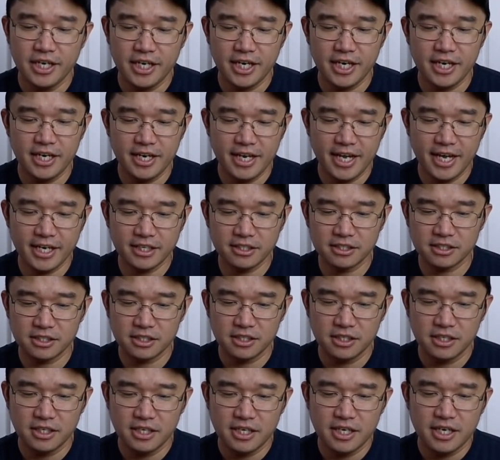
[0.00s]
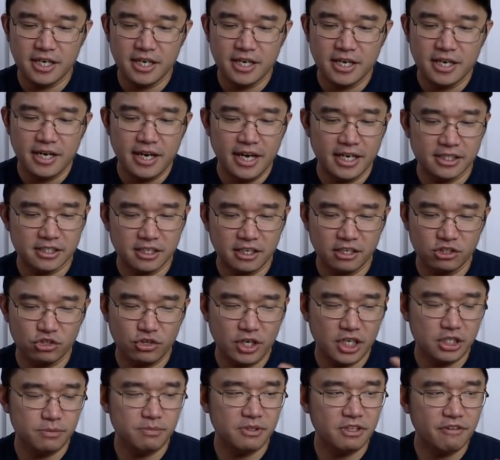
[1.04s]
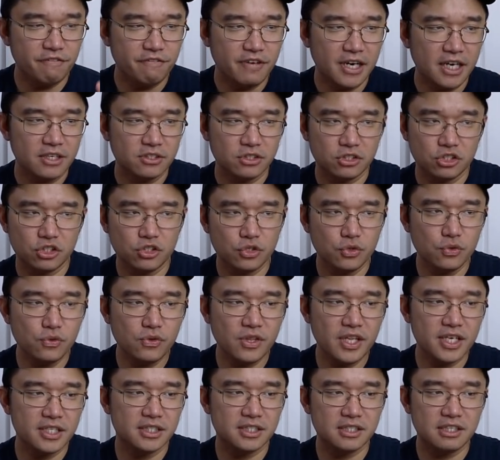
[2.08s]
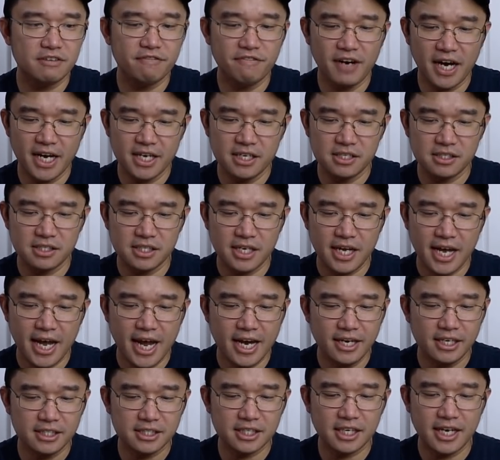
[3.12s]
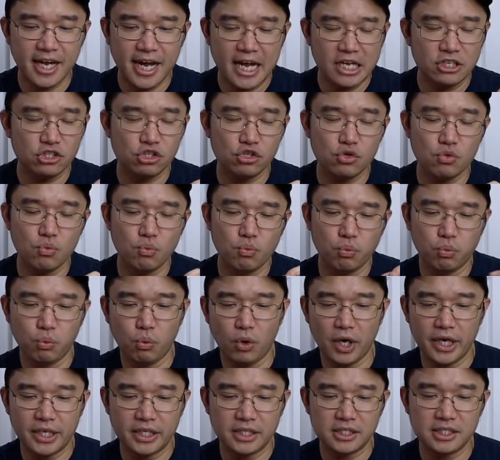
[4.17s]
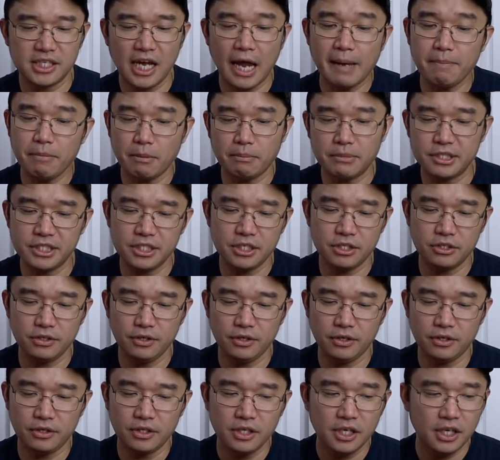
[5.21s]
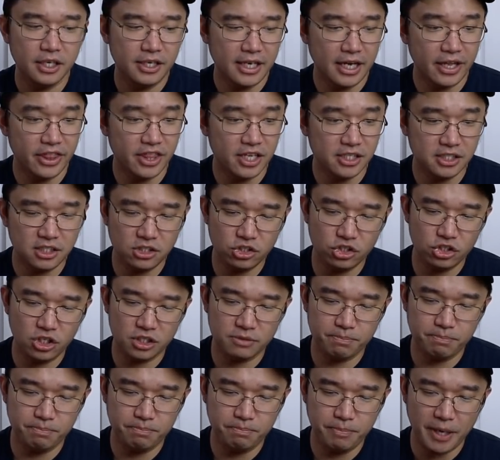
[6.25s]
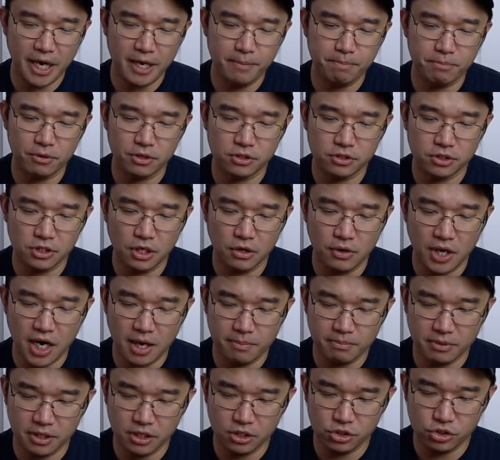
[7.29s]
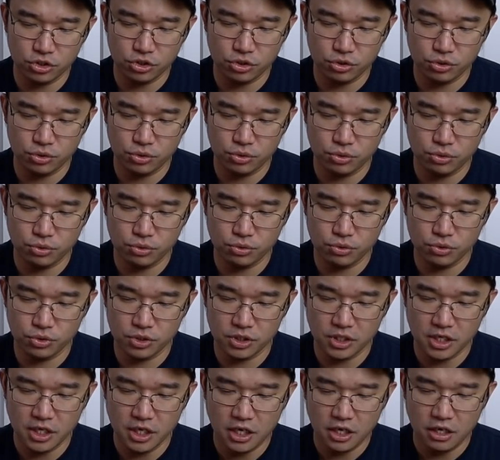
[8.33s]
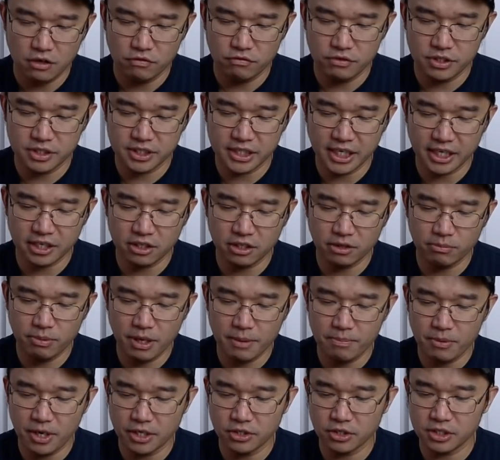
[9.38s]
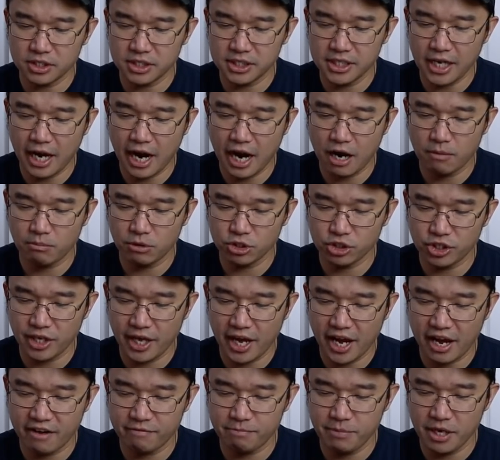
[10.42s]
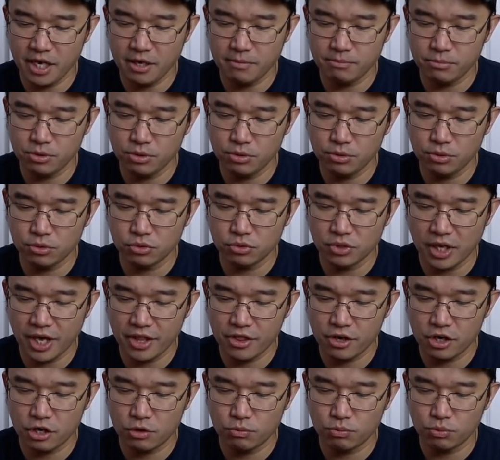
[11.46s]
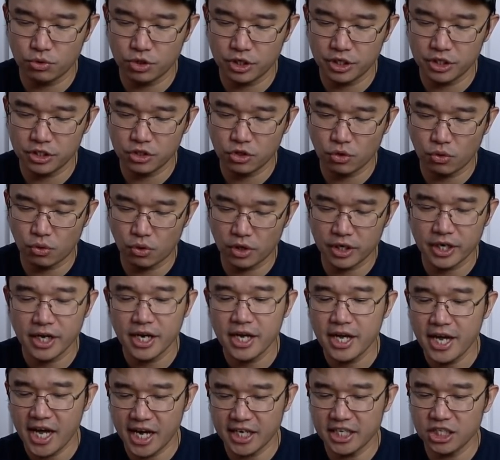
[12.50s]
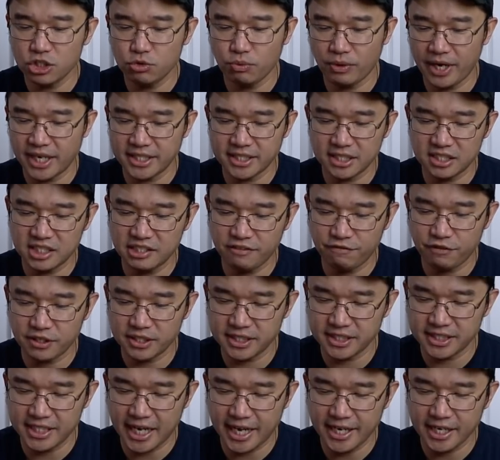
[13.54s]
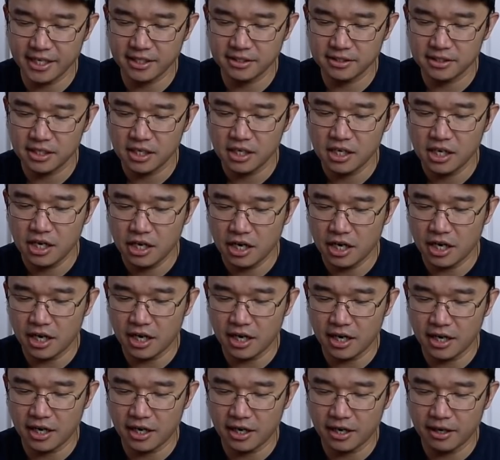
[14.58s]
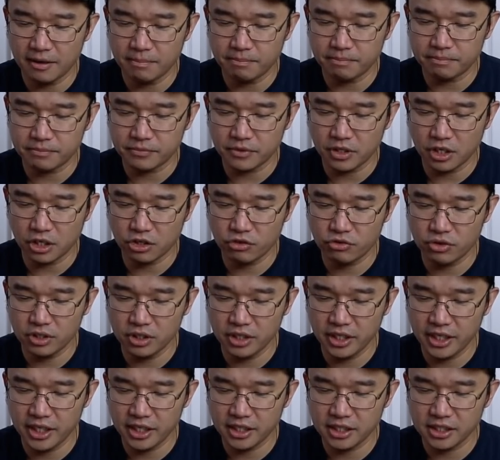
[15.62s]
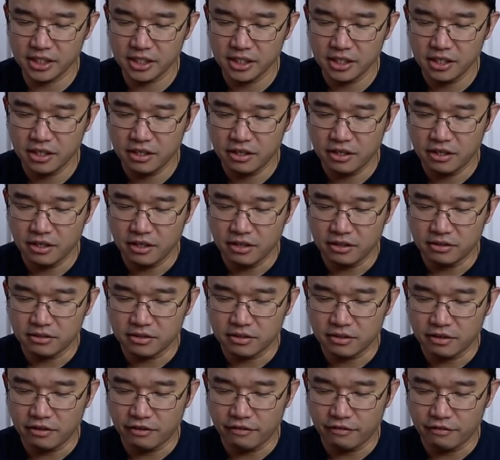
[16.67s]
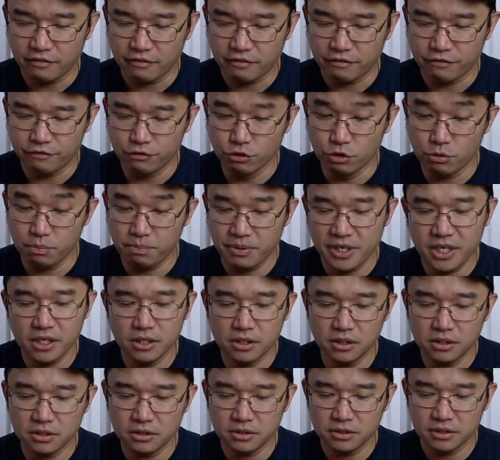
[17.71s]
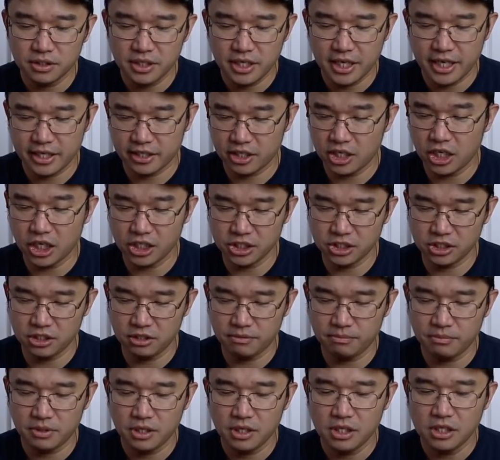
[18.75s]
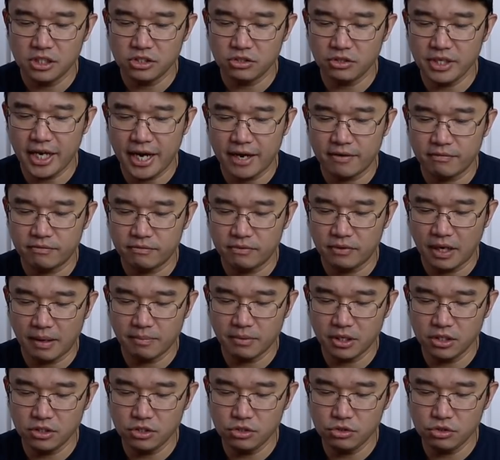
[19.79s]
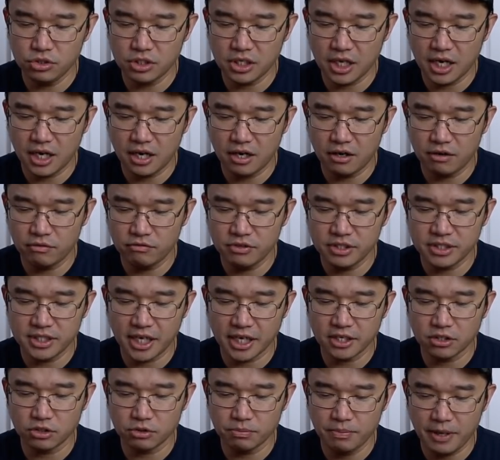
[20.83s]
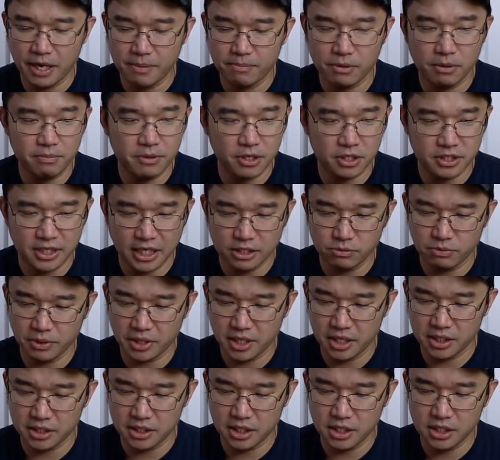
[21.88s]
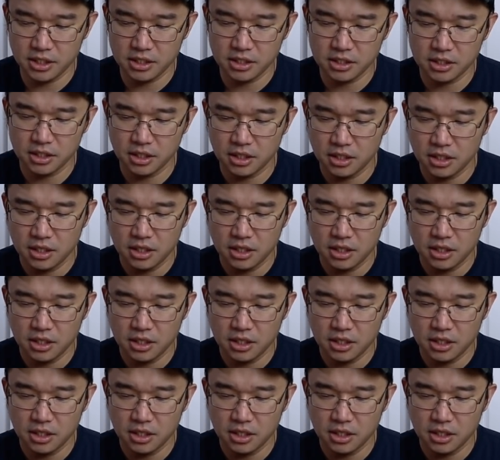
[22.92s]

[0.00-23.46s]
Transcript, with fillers: Hit next, it's gonna transmit the files to this device, and it's gonna ask you what type of material. Now this is just paper, so I'm gonna choose recycling paper and you can see how much they have. Bamboo, leather, wood, cork, and each one has a different settings. Um, acrylic, fruit peel, and custom. So yeah, I'm gonna use uh, recycled paper because that's what this is.